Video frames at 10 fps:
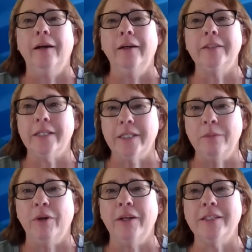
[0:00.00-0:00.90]

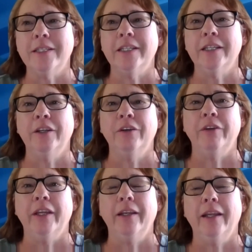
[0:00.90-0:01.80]
testing positive
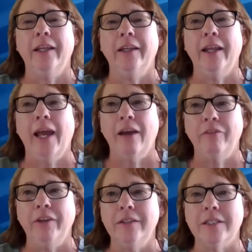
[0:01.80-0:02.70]
and
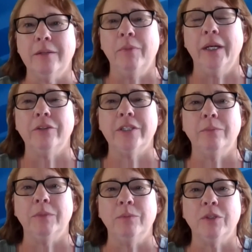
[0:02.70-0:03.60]
having some mild
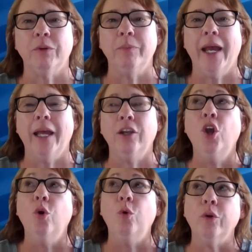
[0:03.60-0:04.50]
symptoms from that,
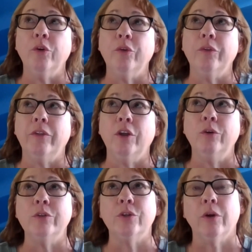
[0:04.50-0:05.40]
or
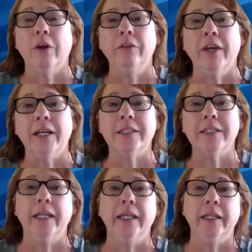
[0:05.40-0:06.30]
those who are
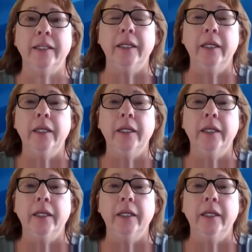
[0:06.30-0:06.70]
unvaccinated.